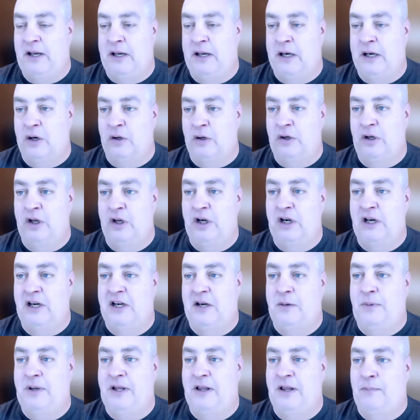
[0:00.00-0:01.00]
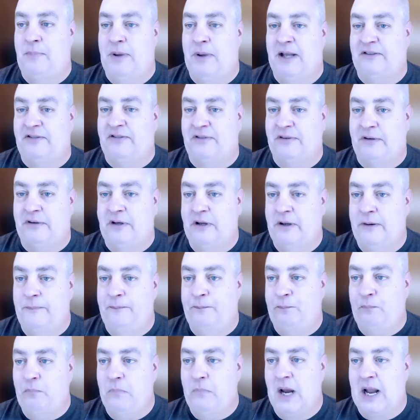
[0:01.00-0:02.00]
need to be the best,
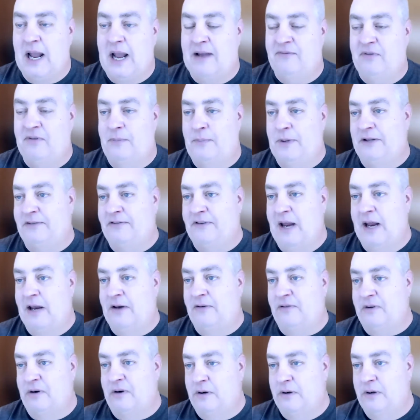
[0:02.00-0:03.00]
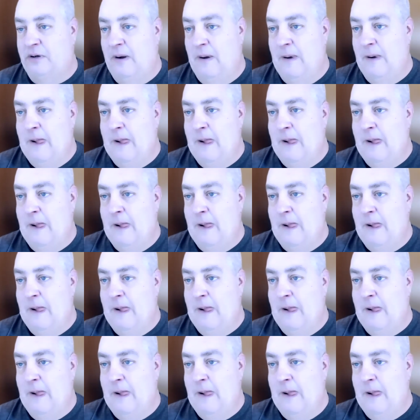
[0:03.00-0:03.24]
have the best answer.